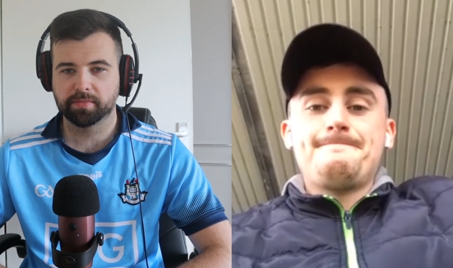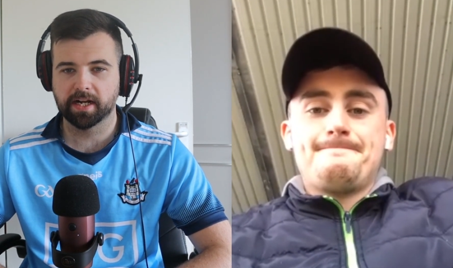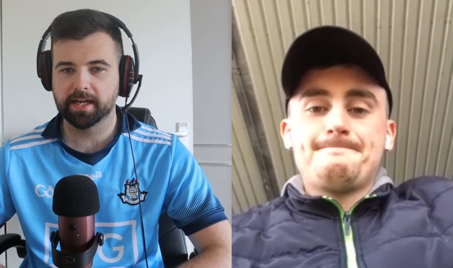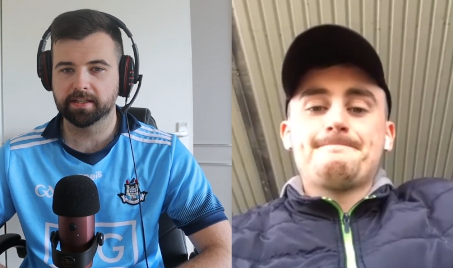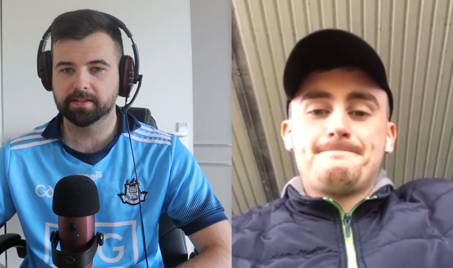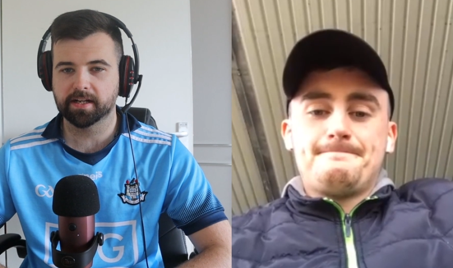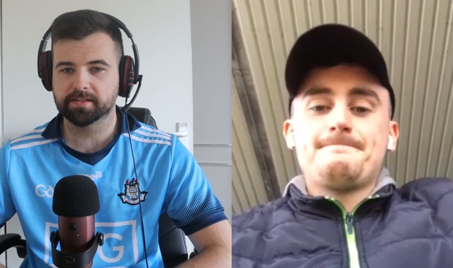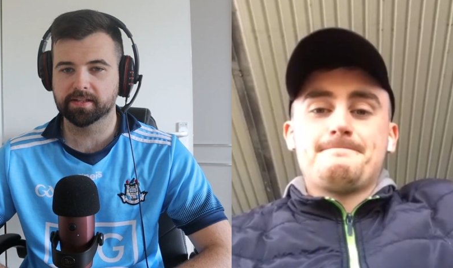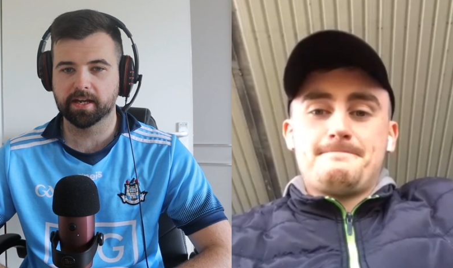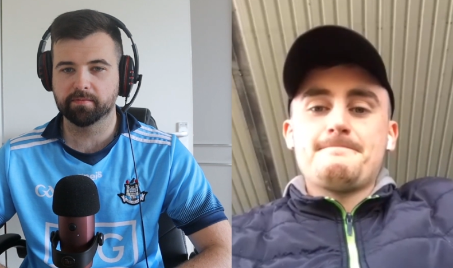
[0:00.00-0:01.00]
Speaker 1: playing to that
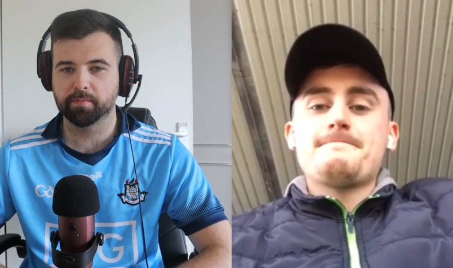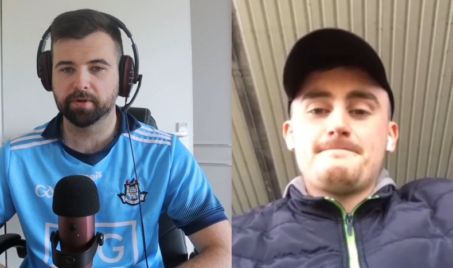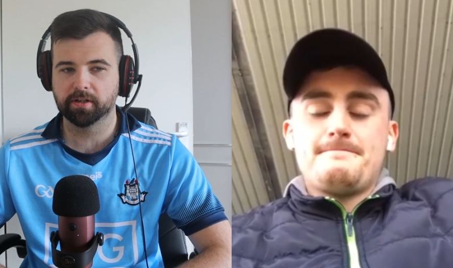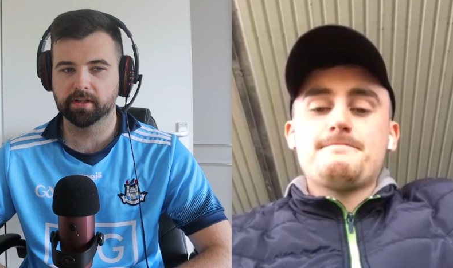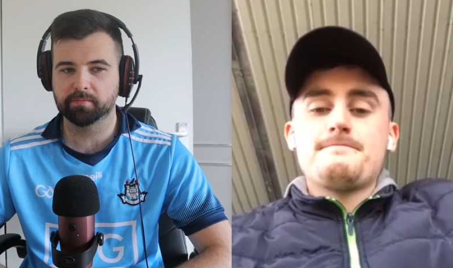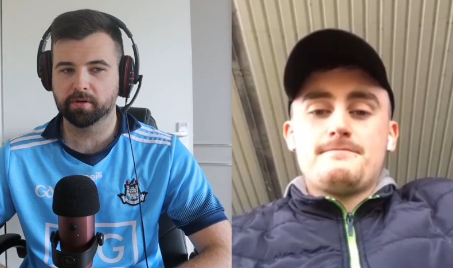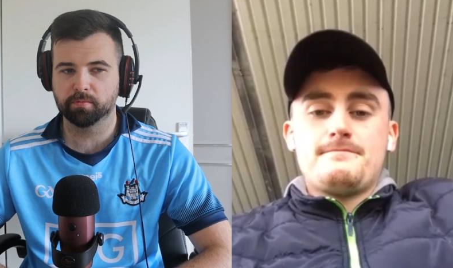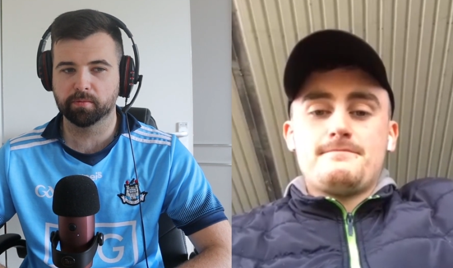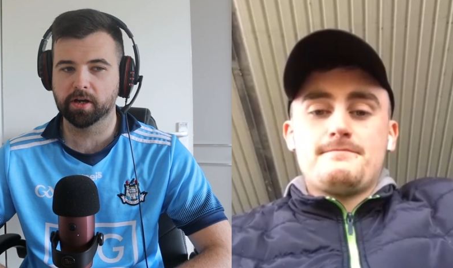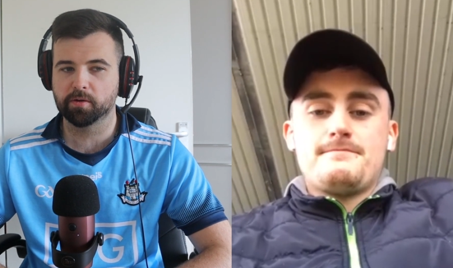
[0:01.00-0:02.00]
same ability.
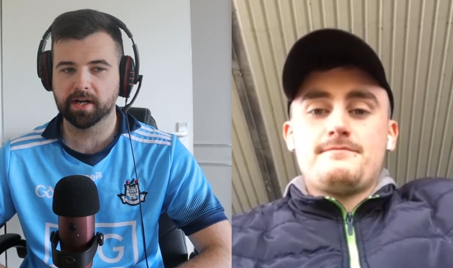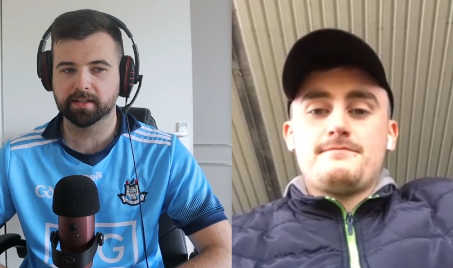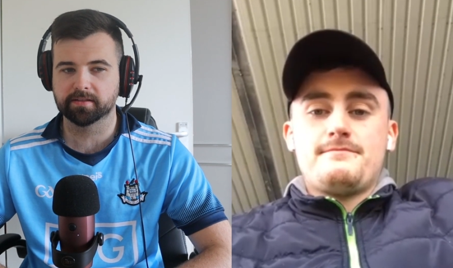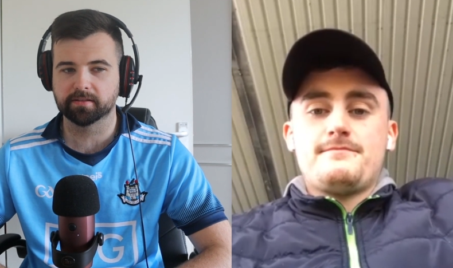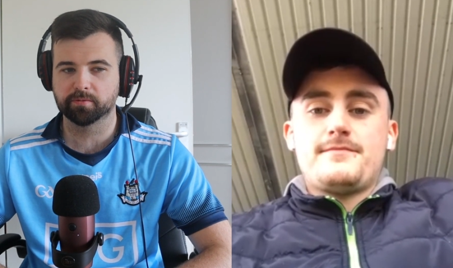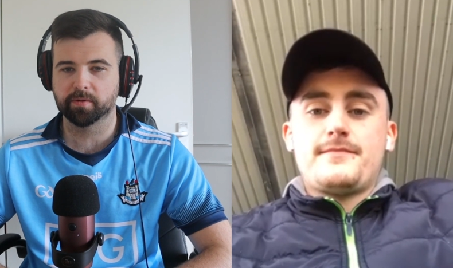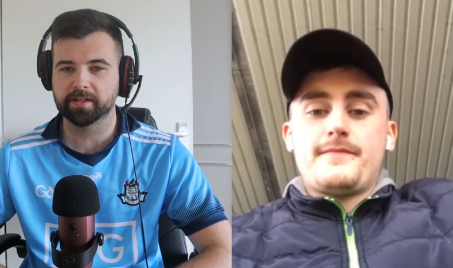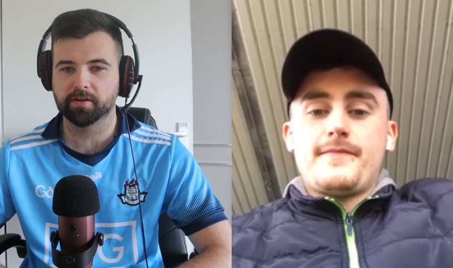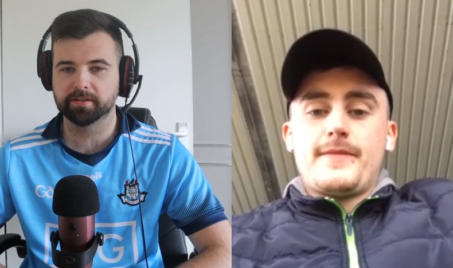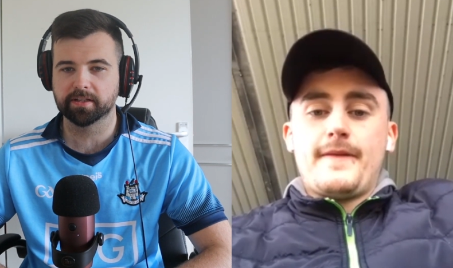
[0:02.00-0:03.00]
Probably going back to
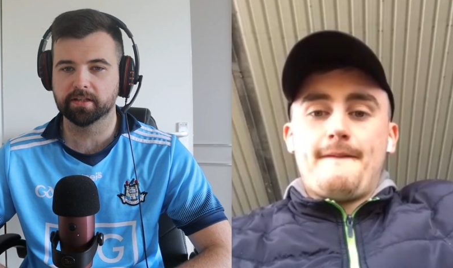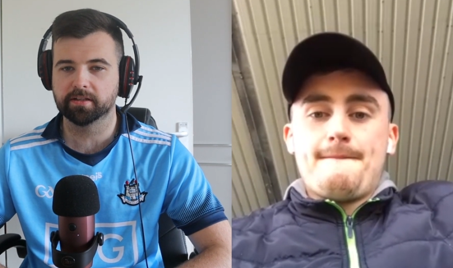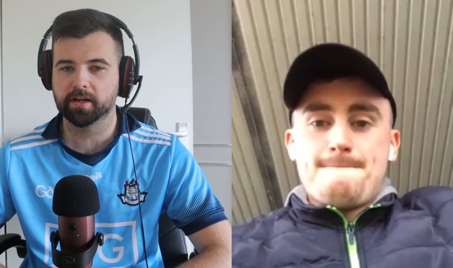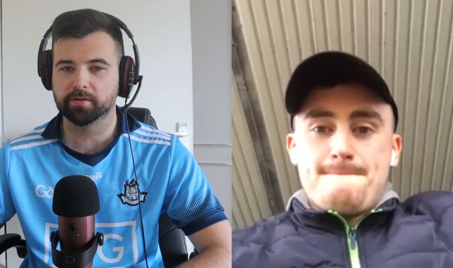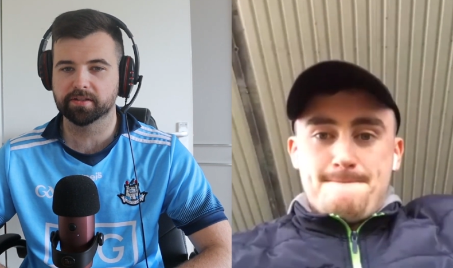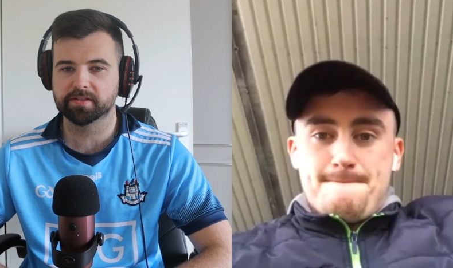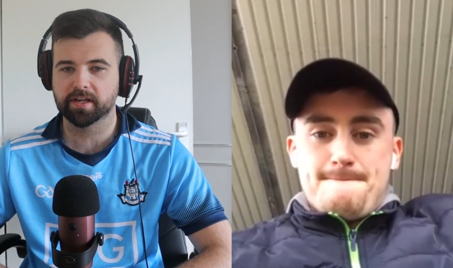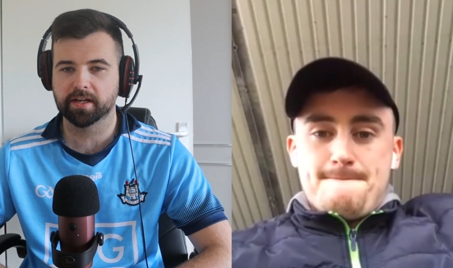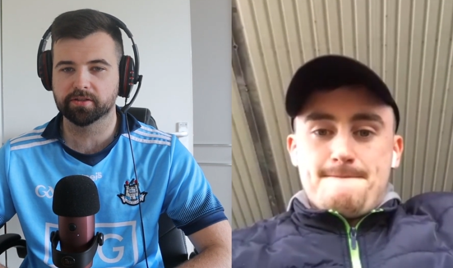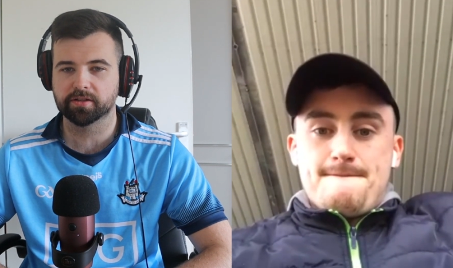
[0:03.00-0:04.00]
2019 now at this
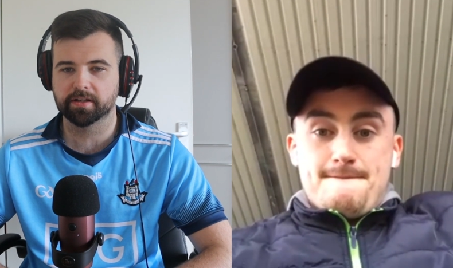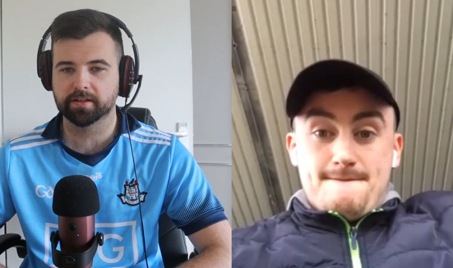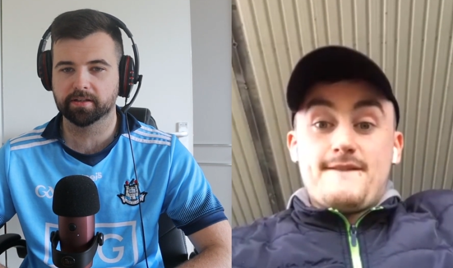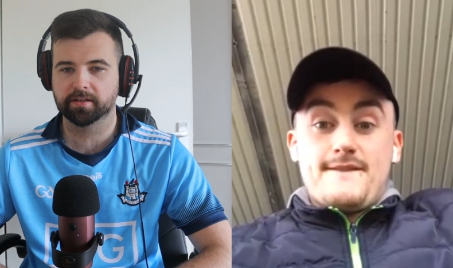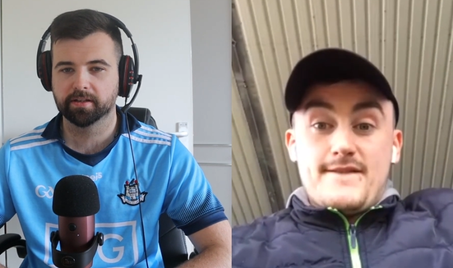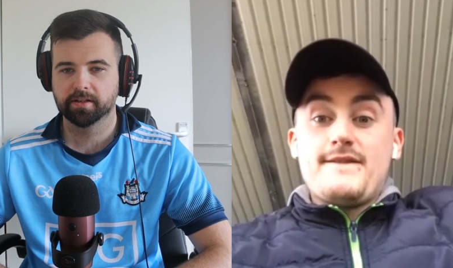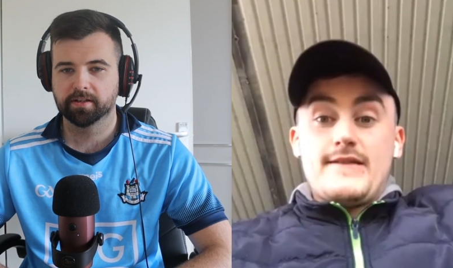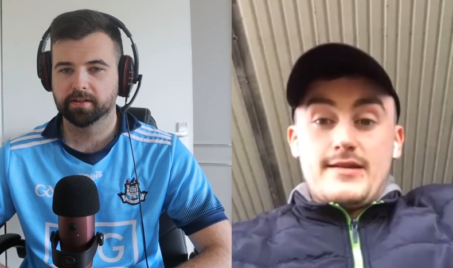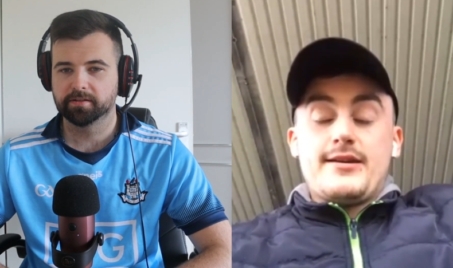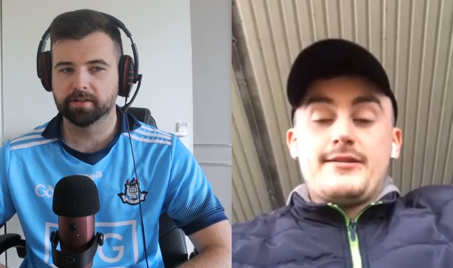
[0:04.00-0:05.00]
stage. Like
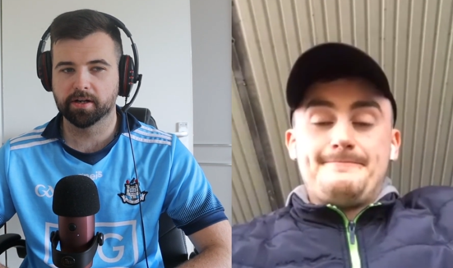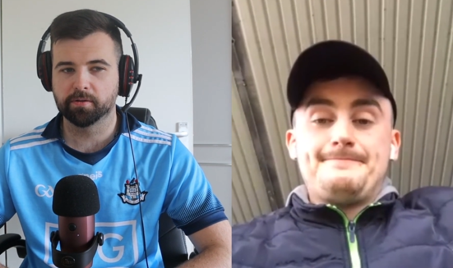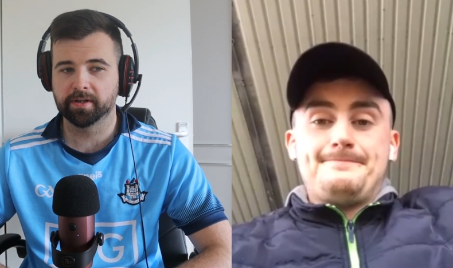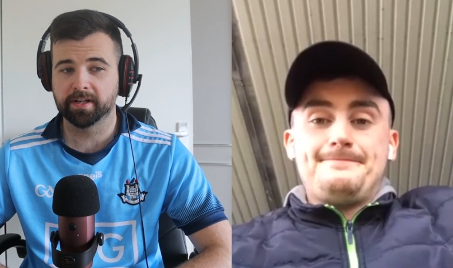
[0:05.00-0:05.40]
yeah. you know and